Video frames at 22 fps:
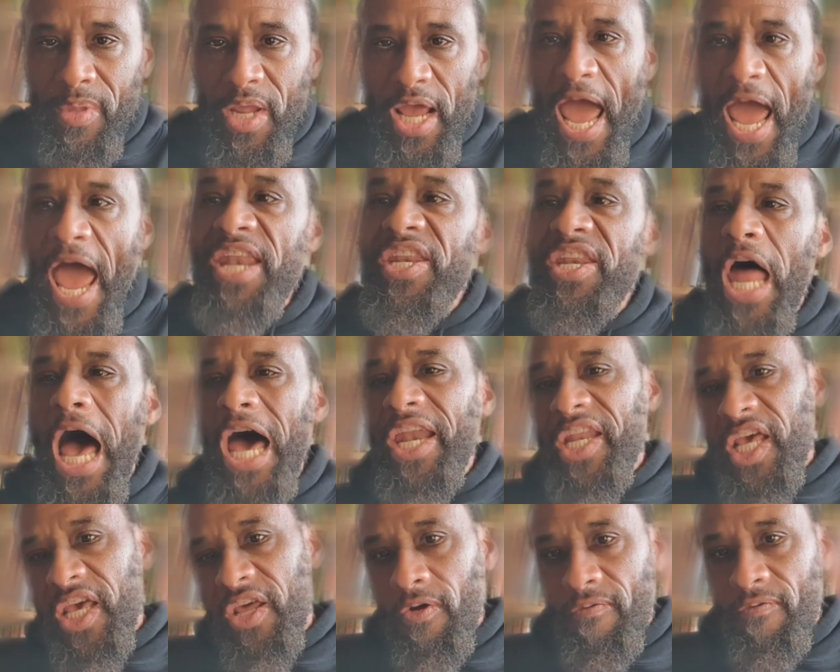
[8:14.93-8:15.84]
and not
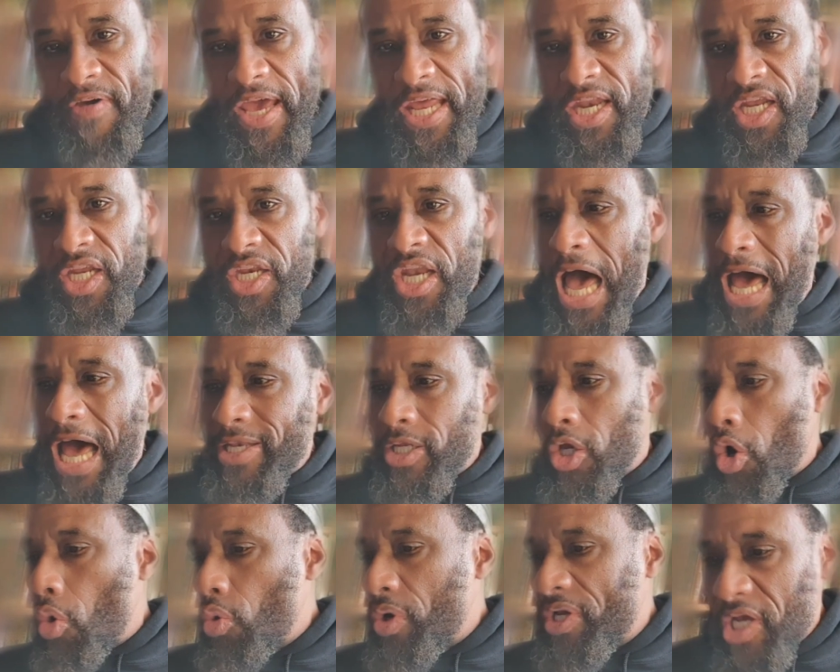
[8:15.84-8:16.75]
innovating, not
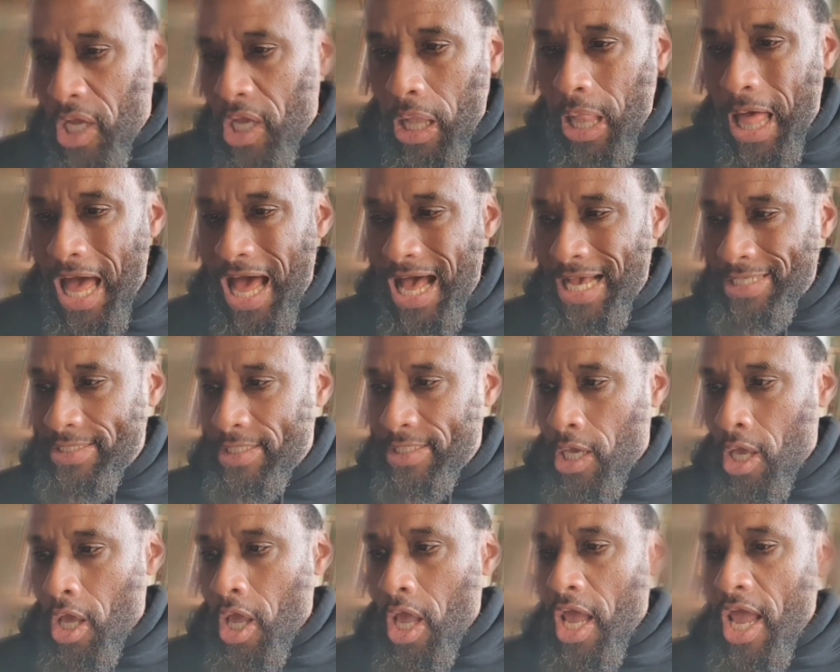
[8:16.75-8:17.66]
going to class,
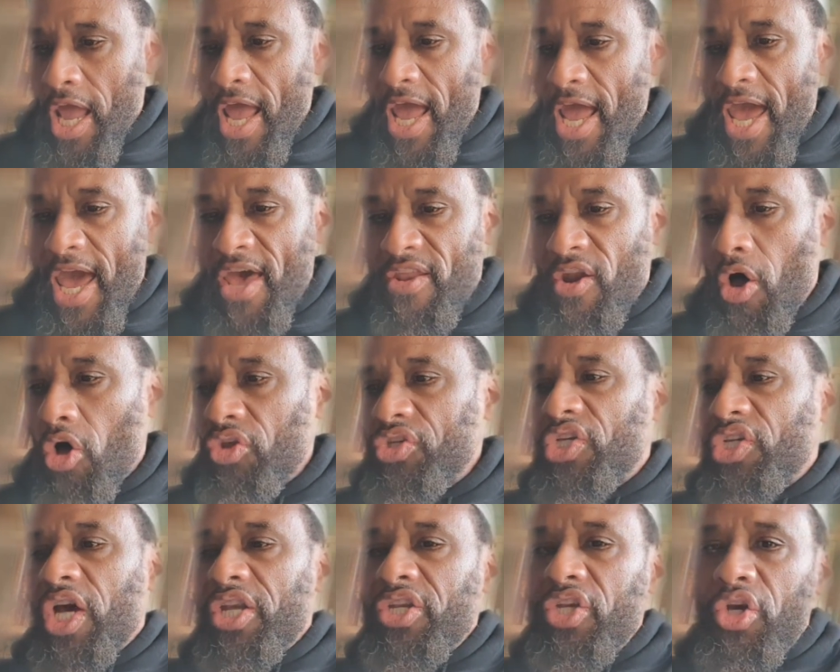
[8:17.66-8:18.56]
and all of a
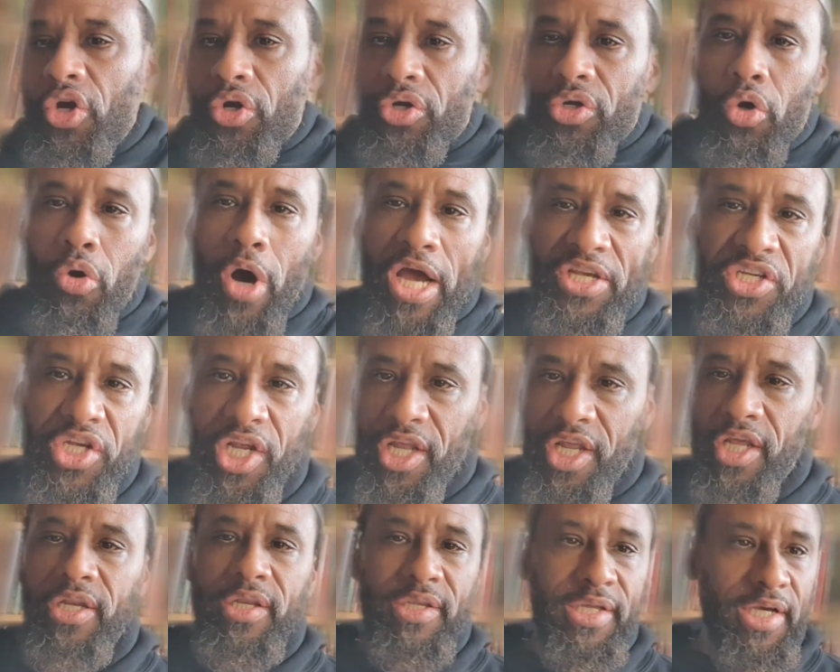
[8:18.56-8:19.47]
sudden you're
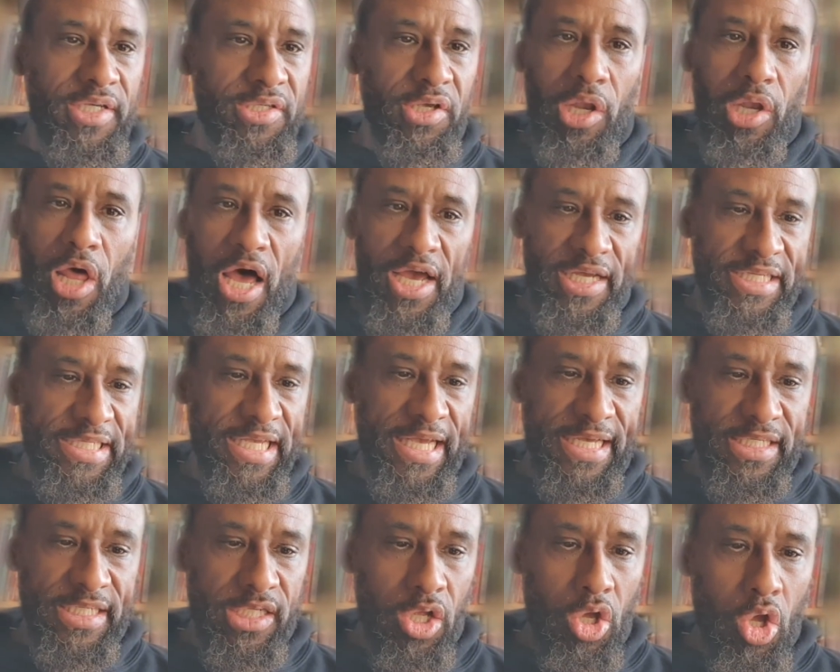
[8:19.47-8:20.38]
questioning, does Allah
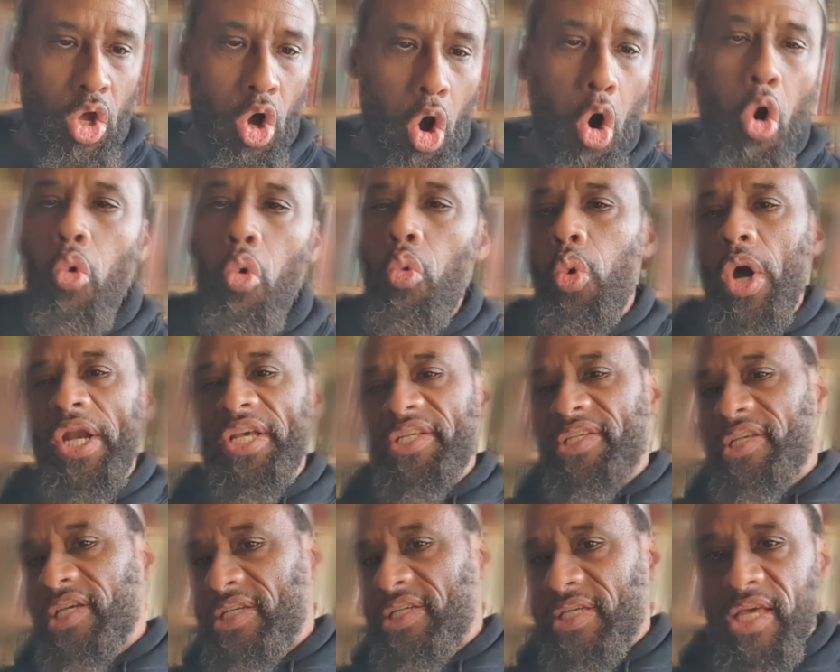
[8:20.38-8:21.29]
exist? Oh, what is
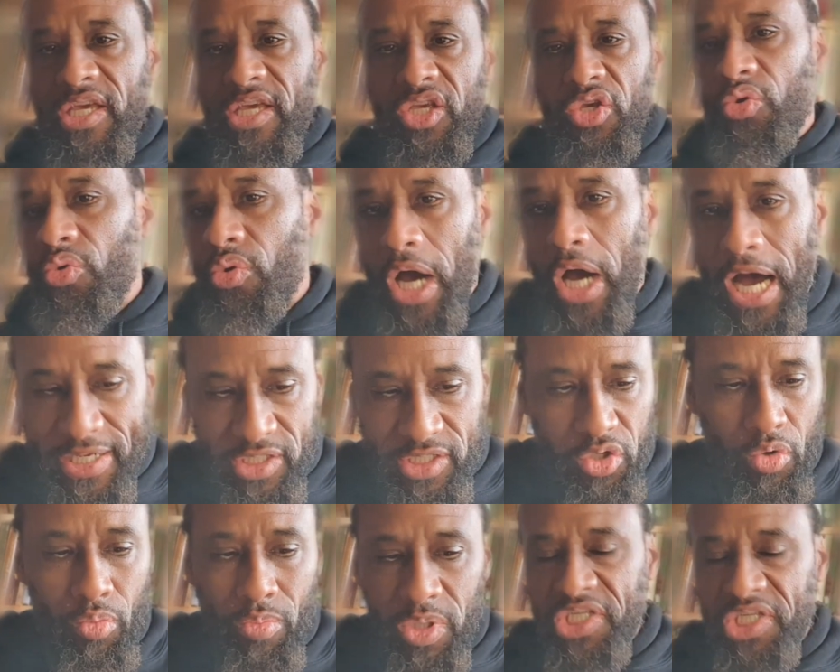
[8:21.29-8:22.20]
this thing you guys,
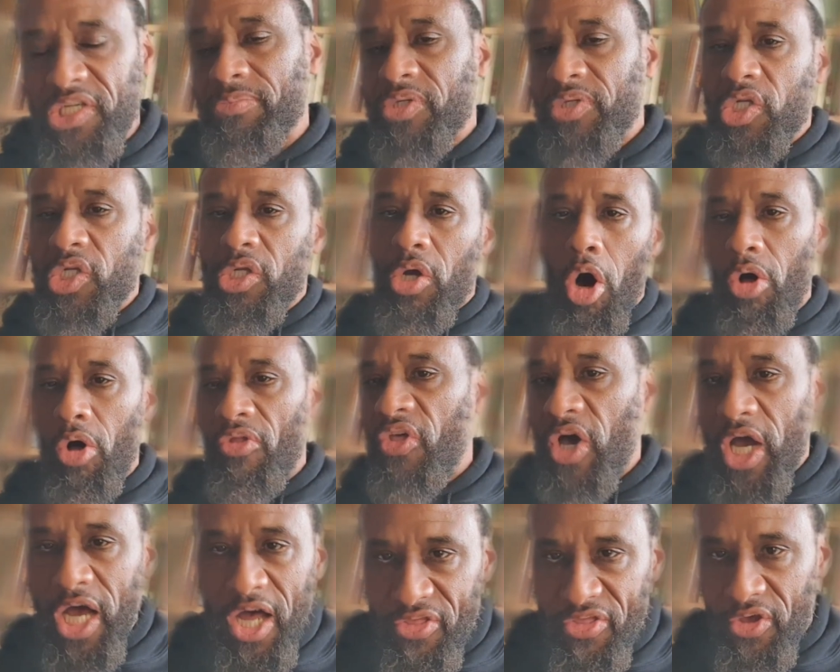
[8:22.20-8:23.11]
you Muslims, call the
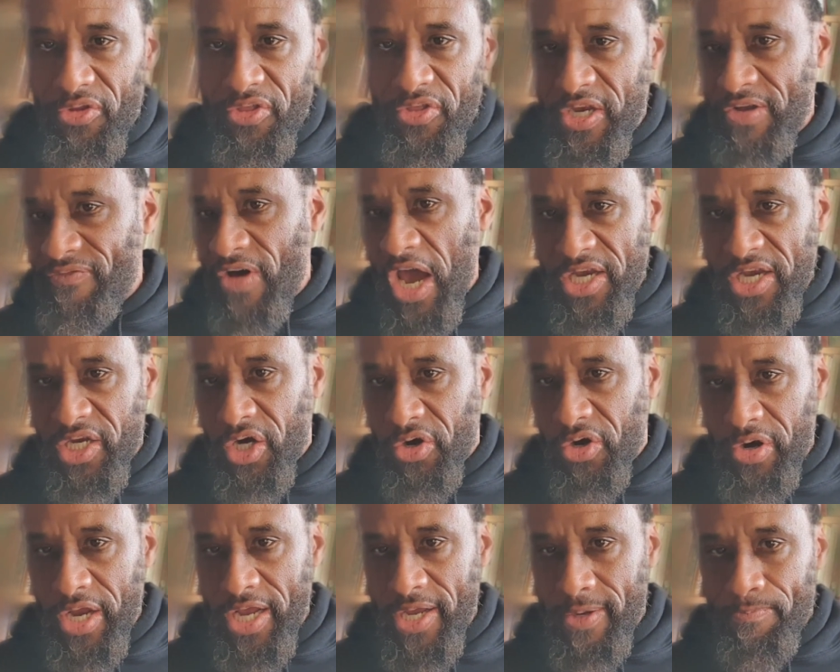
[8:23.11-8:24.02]
qadr, the divine
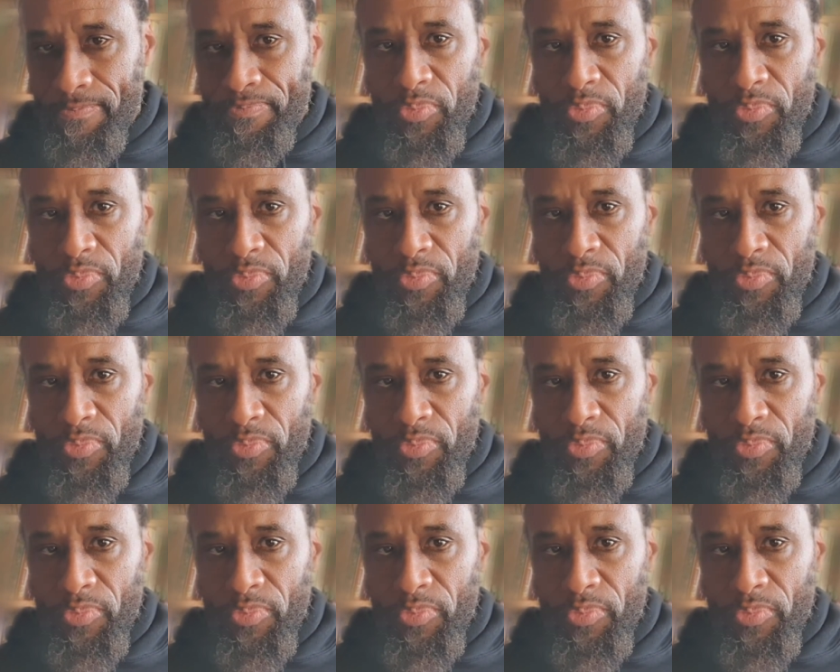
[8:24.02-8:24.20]
decree?